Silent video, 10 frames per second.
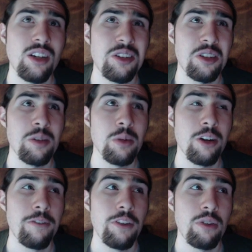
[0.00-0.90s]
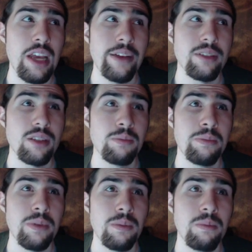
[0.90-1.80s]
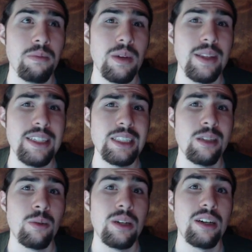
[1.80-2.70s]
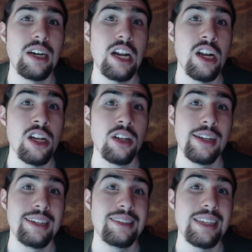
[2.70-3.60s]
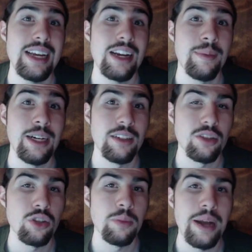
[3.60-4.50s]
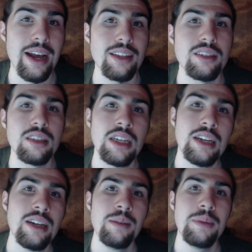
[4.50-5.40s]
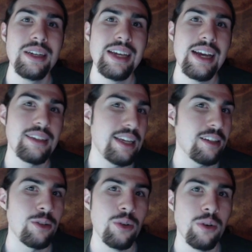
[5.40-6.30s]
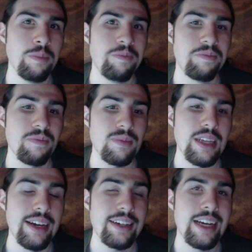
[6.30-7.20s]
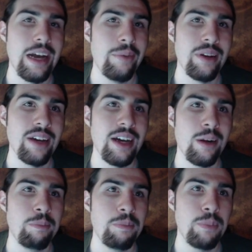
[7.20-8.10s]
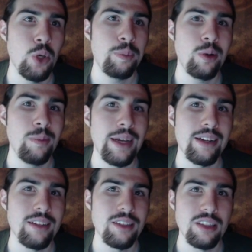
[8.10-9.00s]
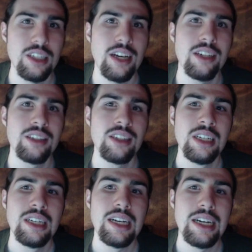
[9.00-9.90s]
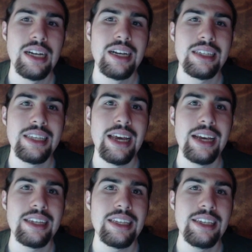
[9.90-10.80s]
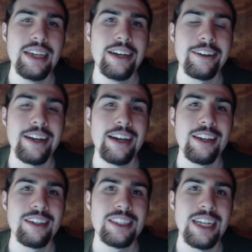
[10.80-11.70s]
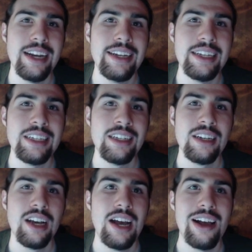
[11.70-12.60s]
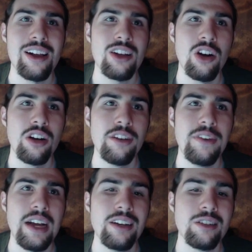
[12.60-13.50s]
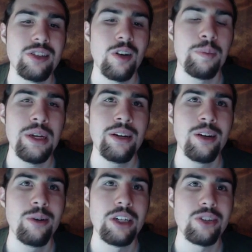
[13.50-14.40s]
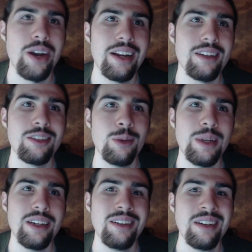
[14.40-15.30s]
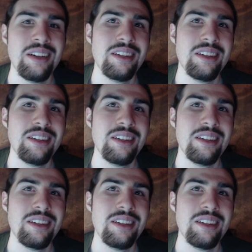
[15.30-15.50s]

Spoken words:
Although there were a few caves. But at least there weren't an insane amount of Zubats. But yeah, Tentacool. Kind of common. Purple, my cousin Josh, yeah, he got a shiny Carnivine or Sharpedo and traded it to me.